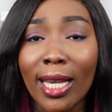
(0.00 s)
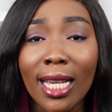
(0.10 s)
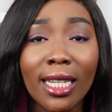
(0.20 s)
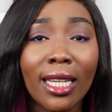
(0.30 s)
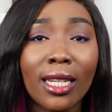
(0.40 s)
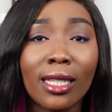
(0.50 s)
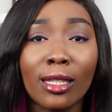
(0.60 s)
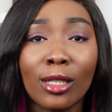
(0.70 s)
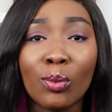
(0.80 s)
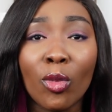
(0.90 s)
Geislingen
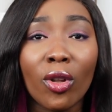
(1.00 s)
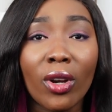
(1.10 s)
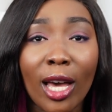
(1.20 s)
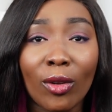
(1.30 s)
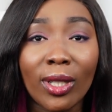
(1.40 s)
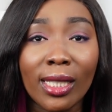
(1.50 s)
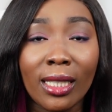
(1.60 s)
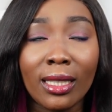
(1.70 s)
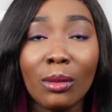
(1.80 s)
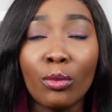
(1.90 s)
is a smaller outlet
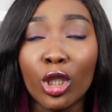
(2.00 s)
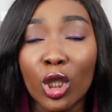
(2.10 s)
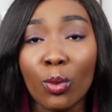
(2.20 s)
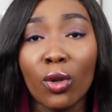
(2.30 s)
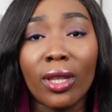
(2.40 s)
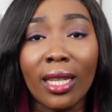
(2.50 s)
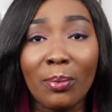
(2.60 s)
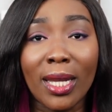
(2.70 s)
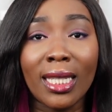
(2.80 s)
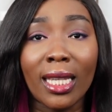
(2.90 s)
city, much smaller
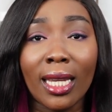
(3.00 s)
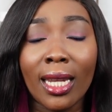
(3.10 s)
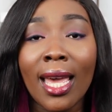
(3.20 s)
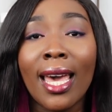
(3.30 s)
than Metzingen.